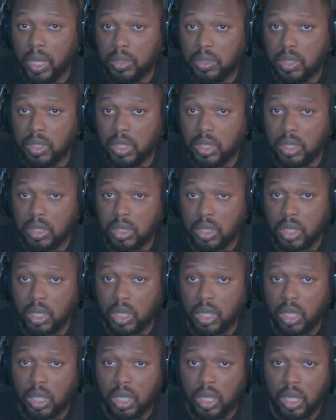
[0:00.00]
bounces.
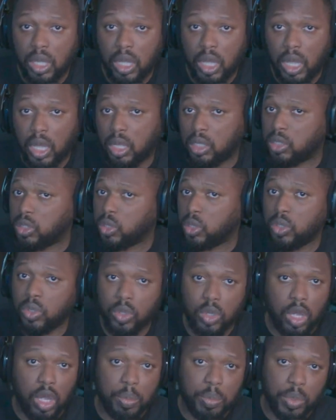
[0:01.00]
I'll show
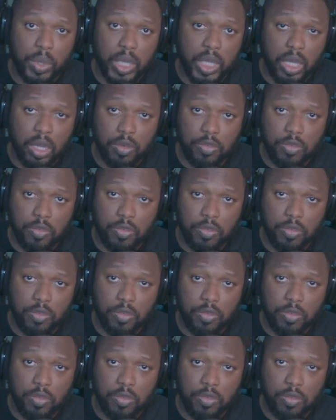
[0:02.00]
you a couple